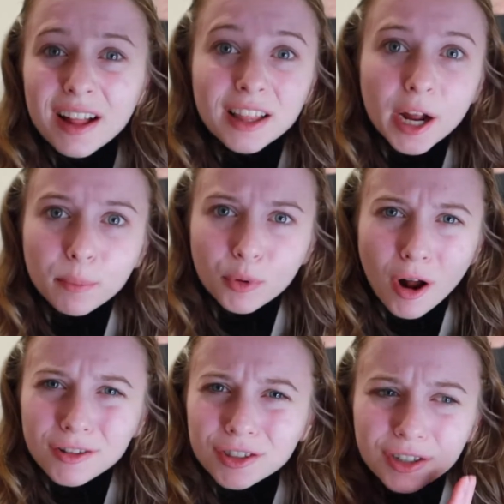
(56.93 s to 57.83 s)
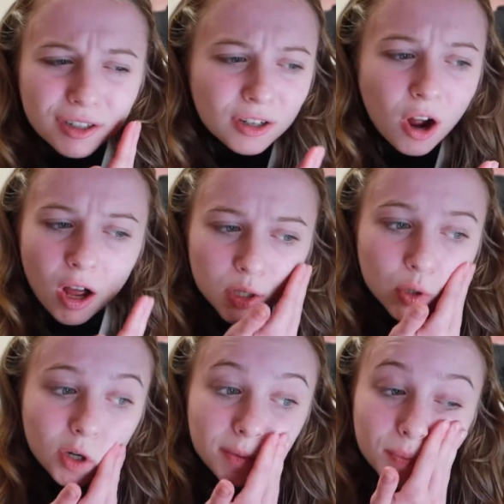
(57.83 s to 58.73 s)
like bronzer,
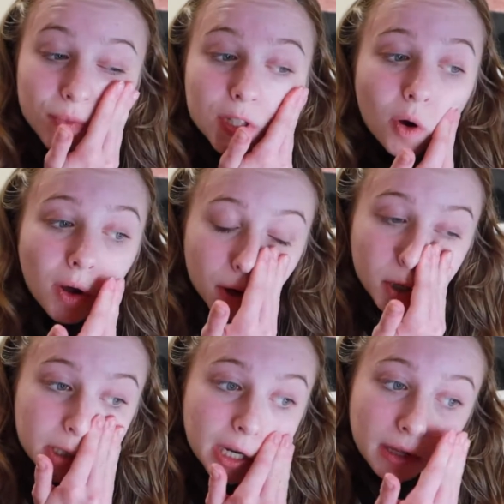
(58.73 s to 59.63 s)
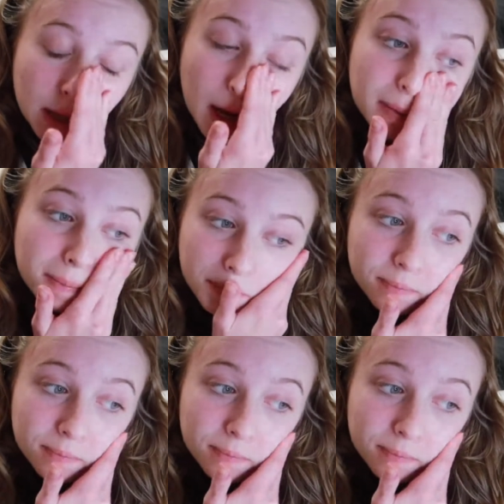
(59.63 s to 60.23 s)
contour, don't understand that.